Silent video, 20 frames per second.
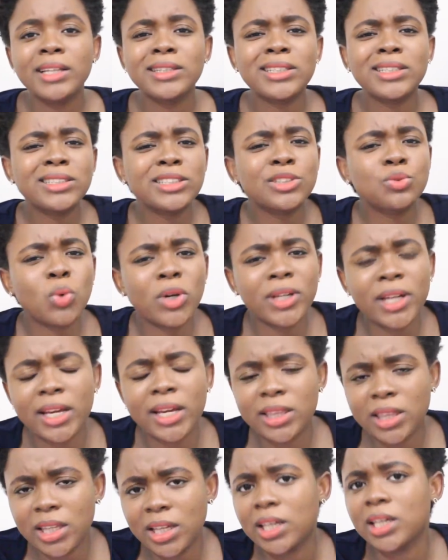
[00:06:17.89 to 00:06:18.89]
This is what
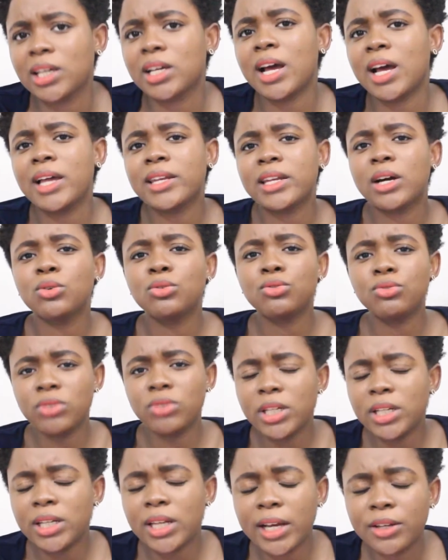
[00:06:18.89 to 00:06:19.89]
I think, and I would
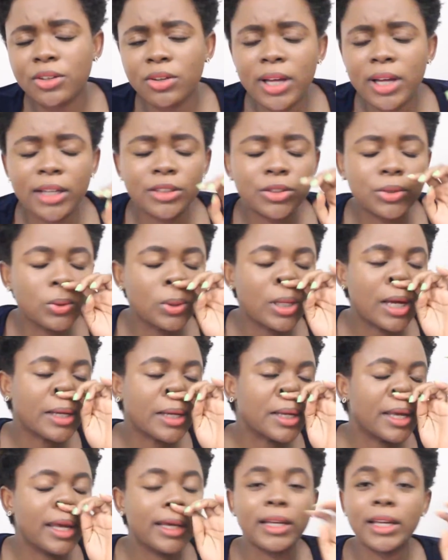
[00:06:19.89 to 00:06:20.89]
really like you guys to
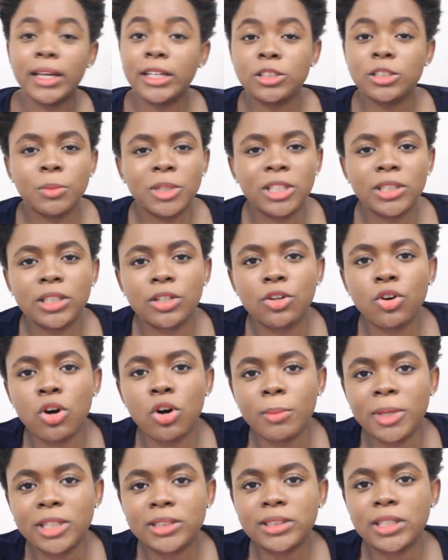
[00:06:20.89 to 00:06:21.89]
like engage me in the
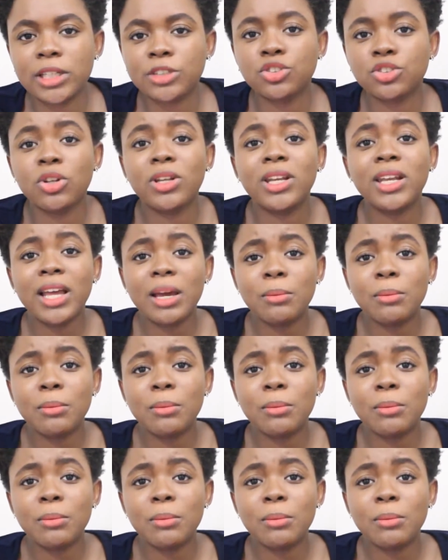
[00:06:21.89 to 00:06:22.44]
comment section.